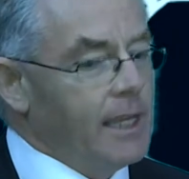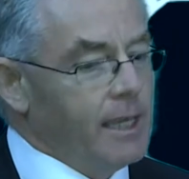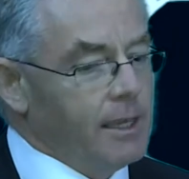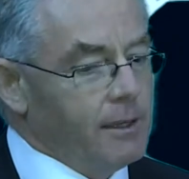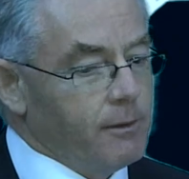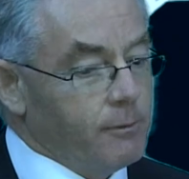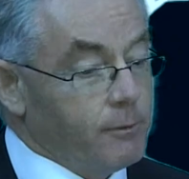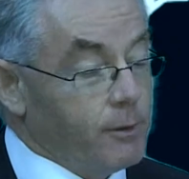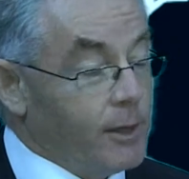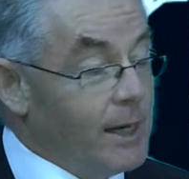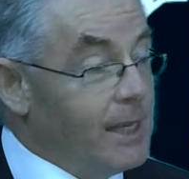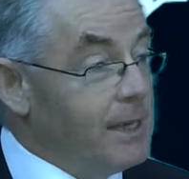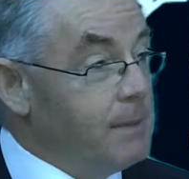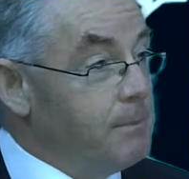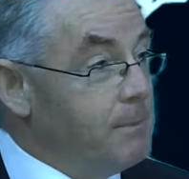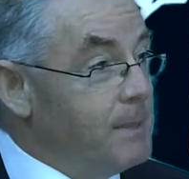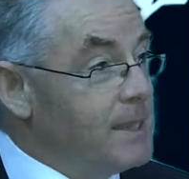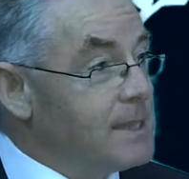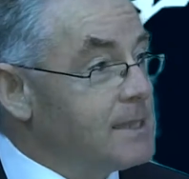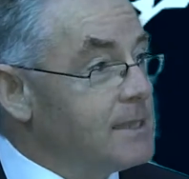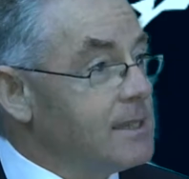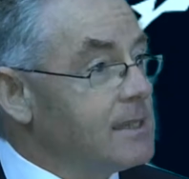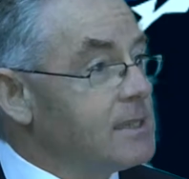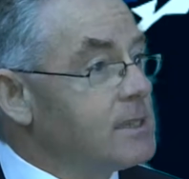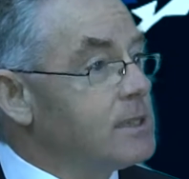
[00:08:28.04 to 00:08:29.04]
For any
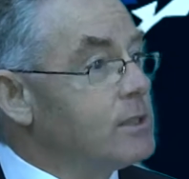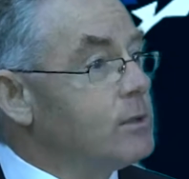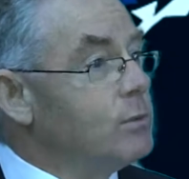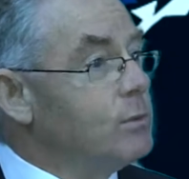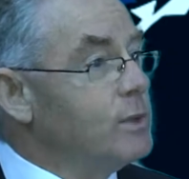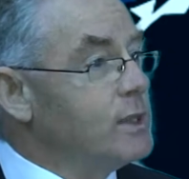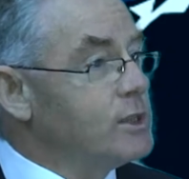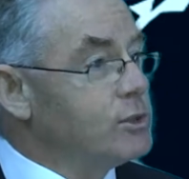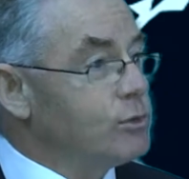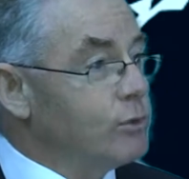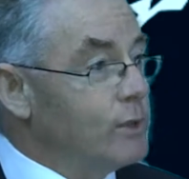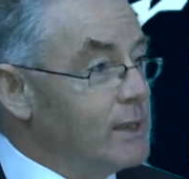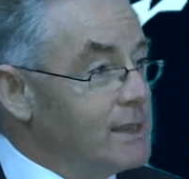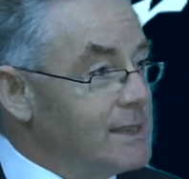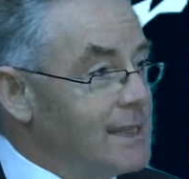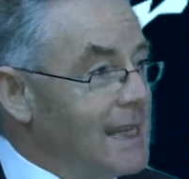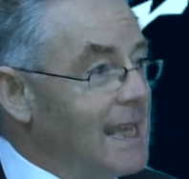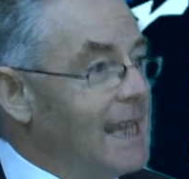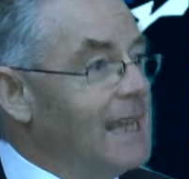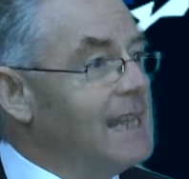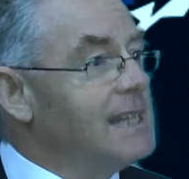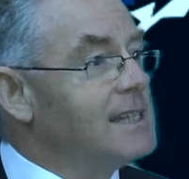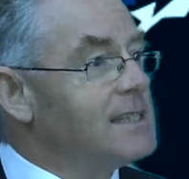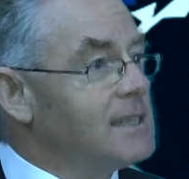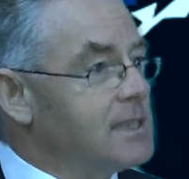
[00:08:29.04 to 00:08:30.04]
business which
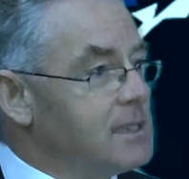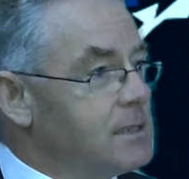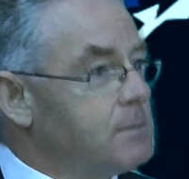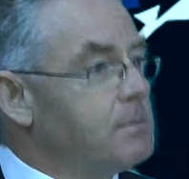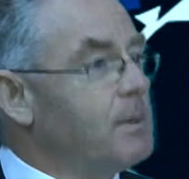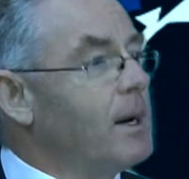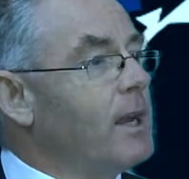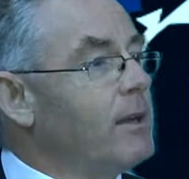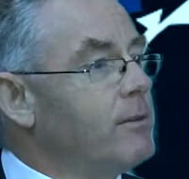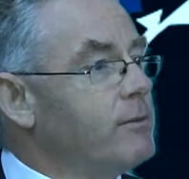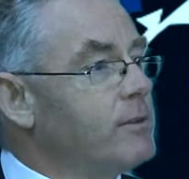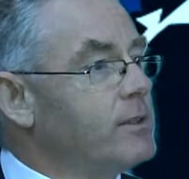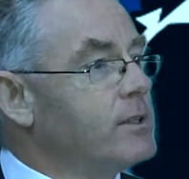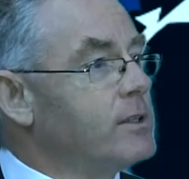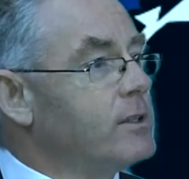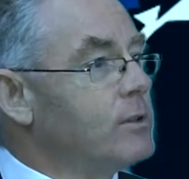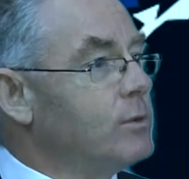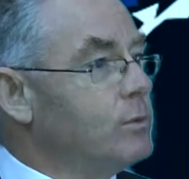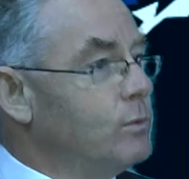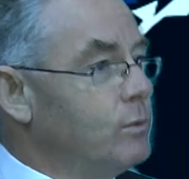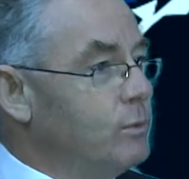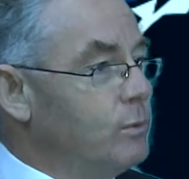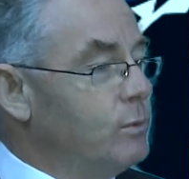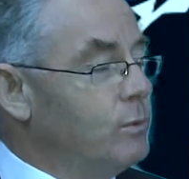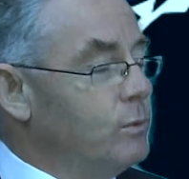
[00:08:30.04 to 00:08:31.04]
retains its profit
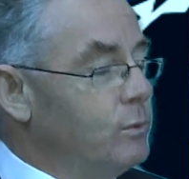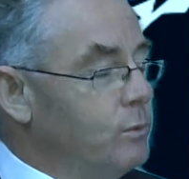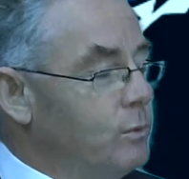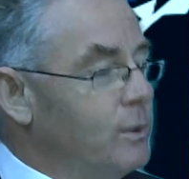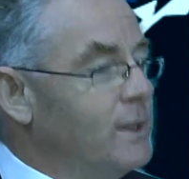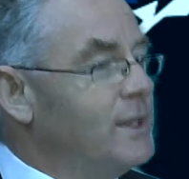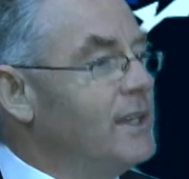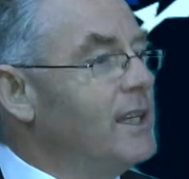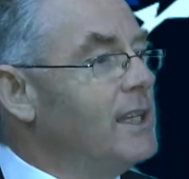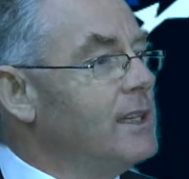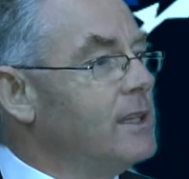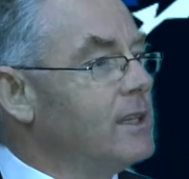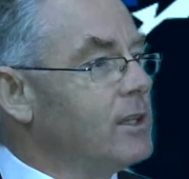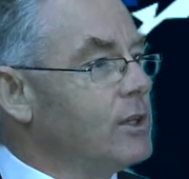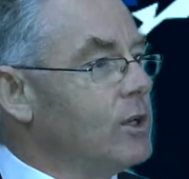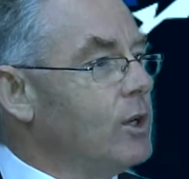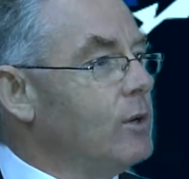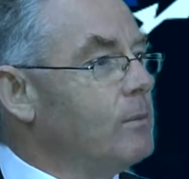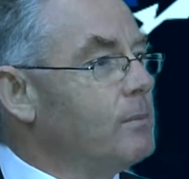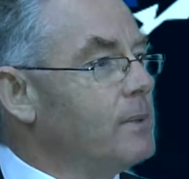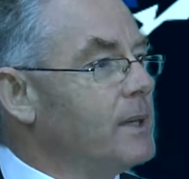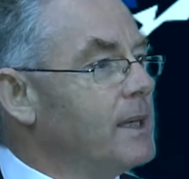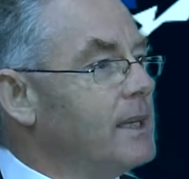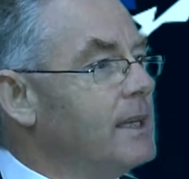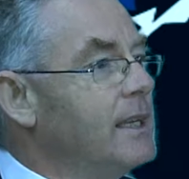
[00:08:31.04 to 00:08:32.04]
within the
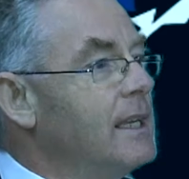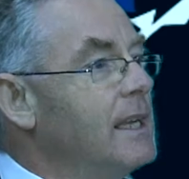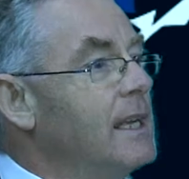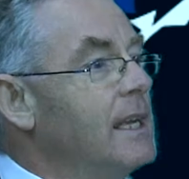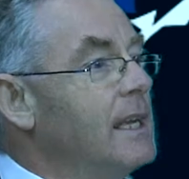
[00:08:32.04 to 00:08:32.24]
company,